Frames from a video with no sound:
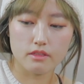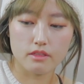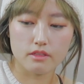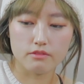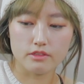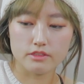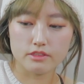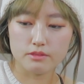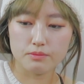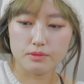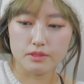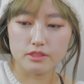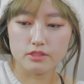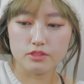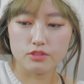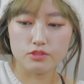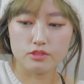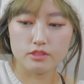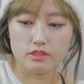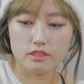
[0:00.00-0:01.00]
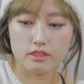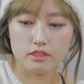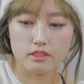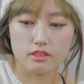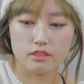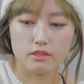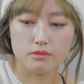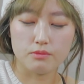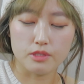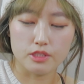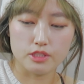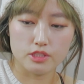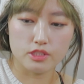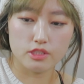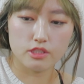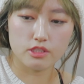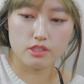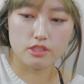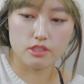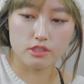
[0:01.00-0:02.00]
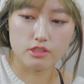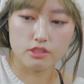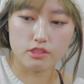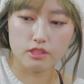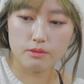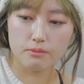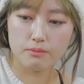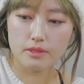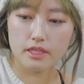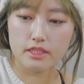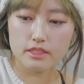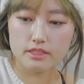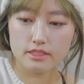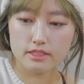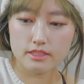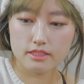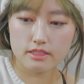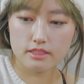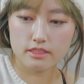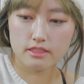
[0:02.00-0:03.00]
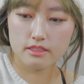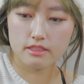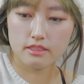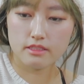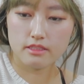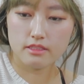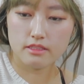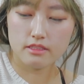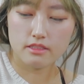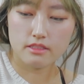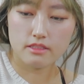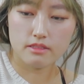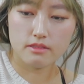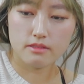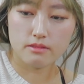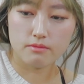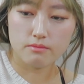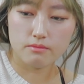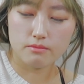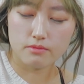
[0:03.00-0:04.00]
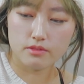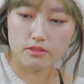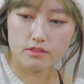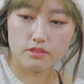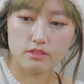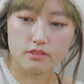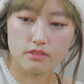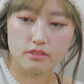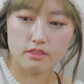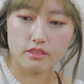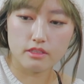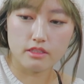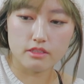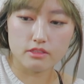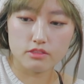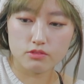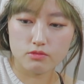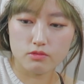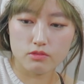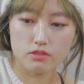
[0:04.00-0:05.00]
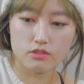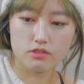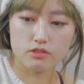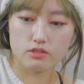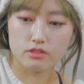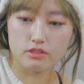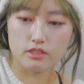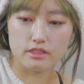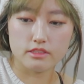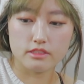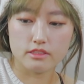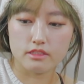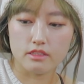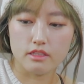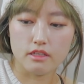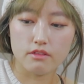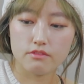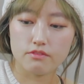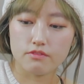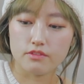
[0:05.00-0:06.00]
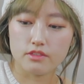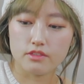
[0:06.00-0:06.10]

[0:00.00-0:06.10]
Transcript: like recipes using the pressure cooking pots. But today I just wanted to test it out